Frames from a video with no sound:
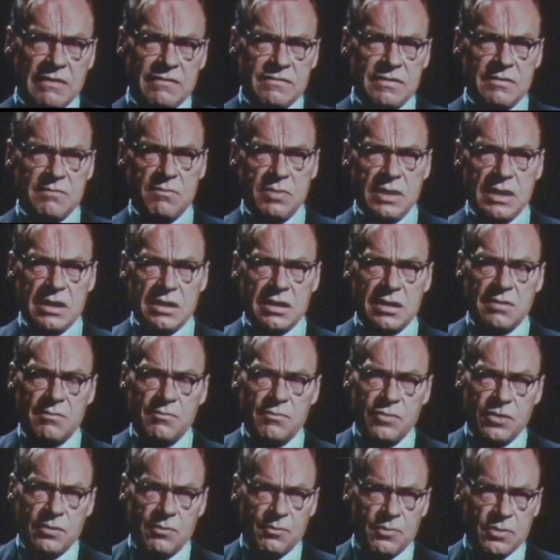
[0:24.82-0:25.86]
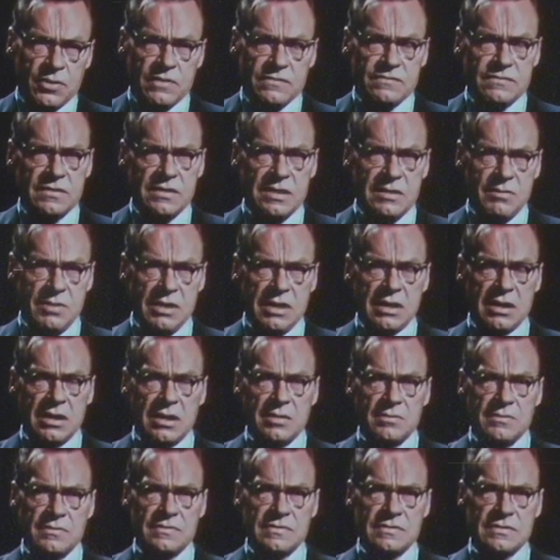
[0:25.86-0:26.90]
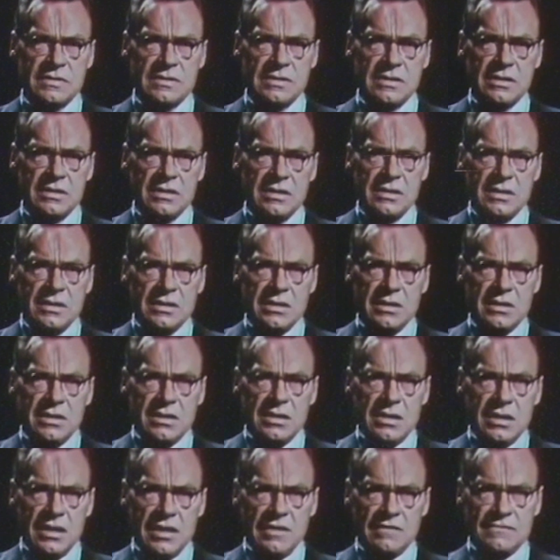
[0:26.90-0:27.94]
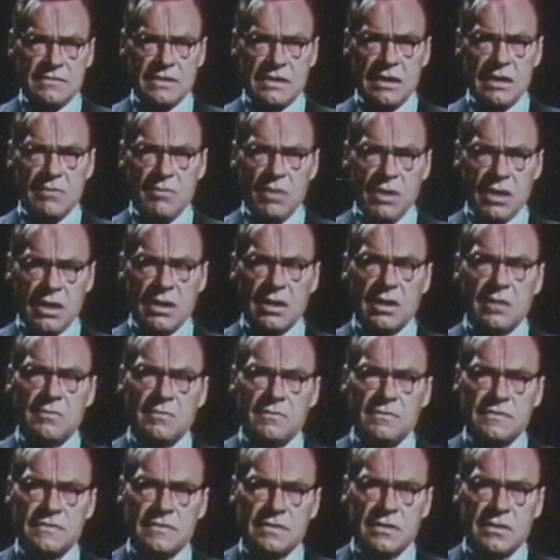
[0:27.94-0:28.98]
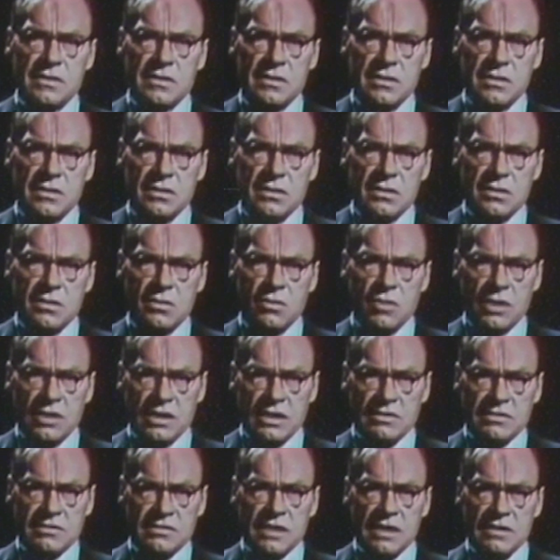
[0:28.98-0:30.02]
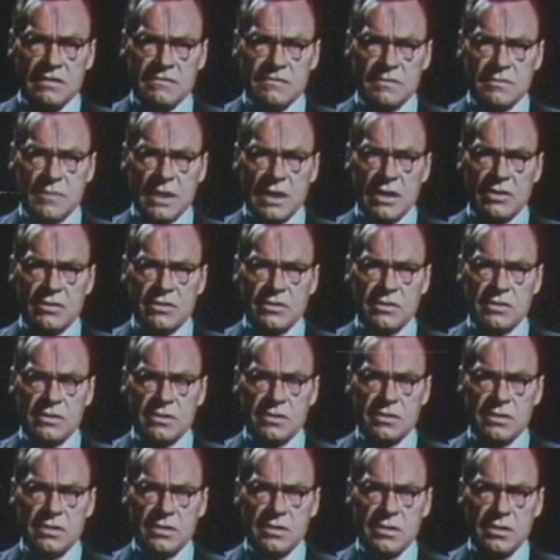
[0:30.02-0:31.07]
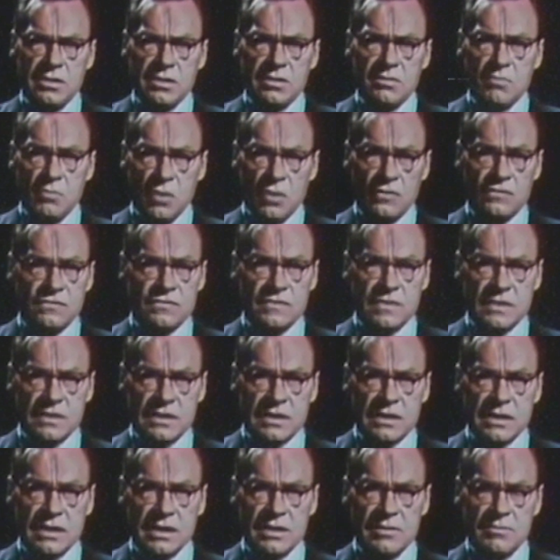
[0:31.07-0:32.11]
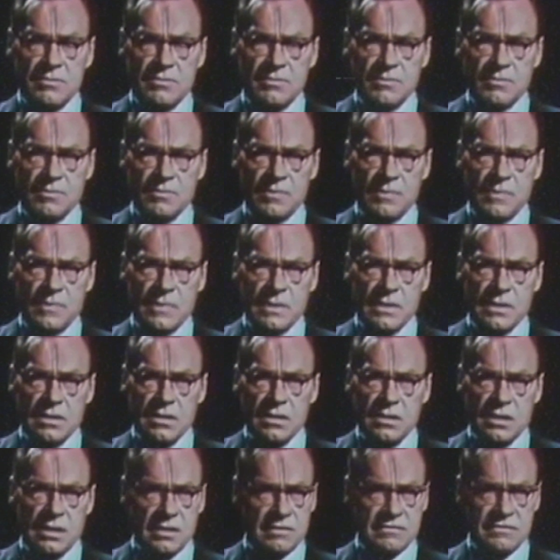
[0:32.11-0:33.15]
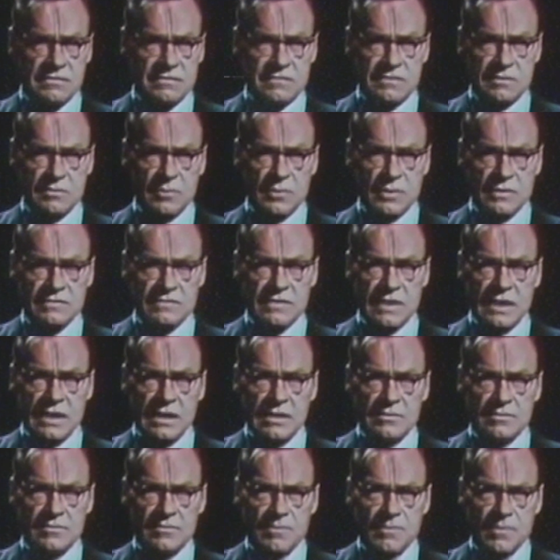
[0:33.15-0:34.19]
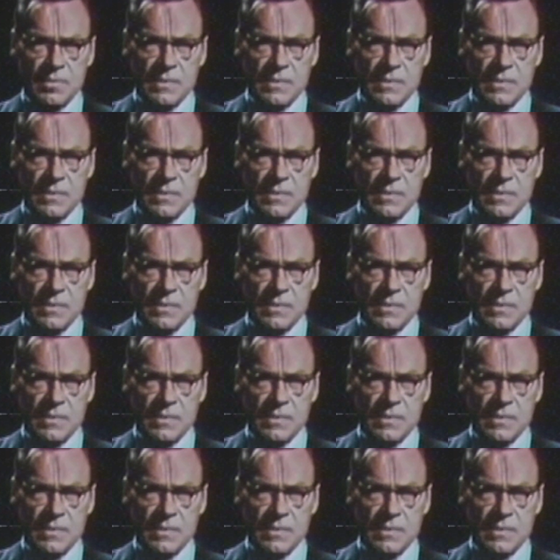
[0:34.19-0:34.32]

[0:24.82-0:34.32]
makes him become the person he becomes is that he becomes what he thinks about most of the time. It's as simple as that.